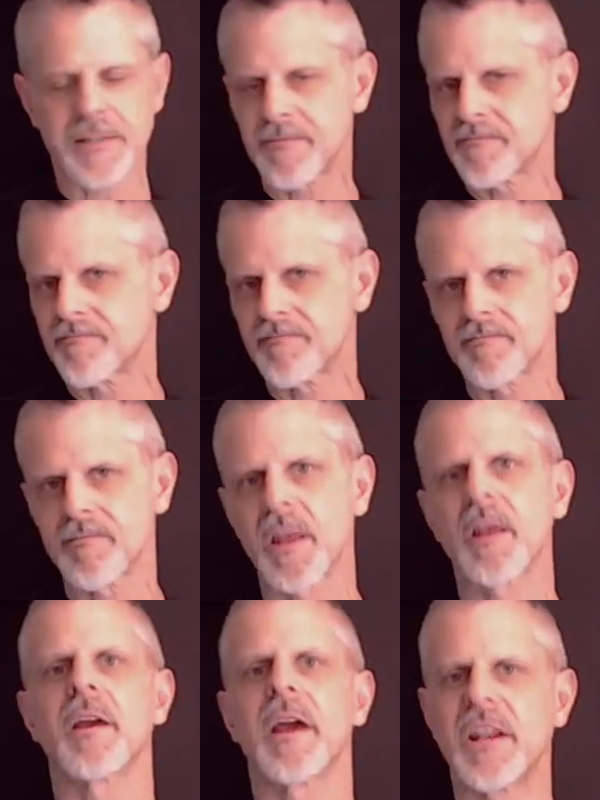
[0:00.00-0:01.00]

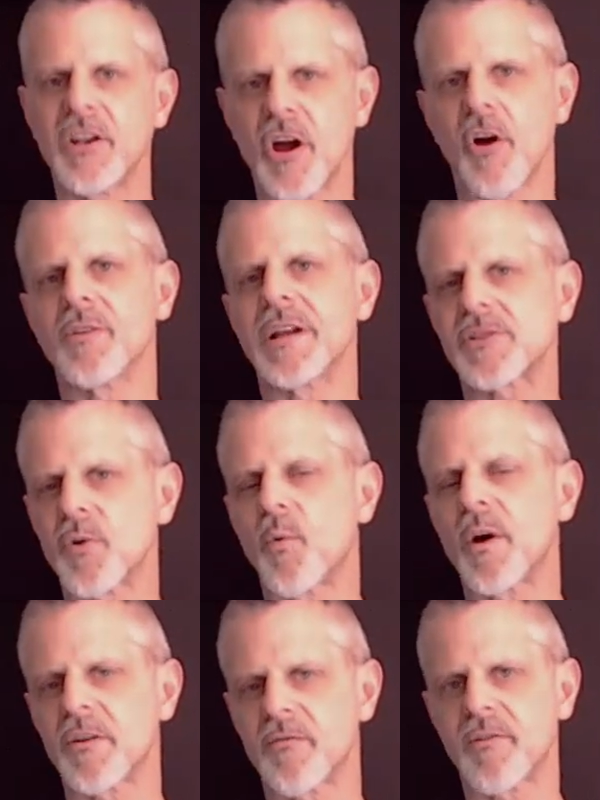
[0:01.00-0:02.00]
and know that's a
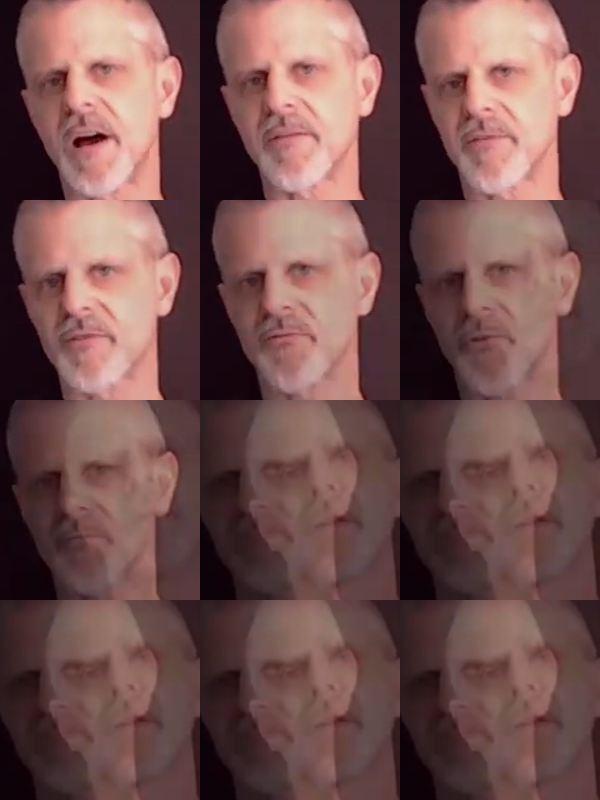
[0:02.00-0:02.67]
1 to 5 interval.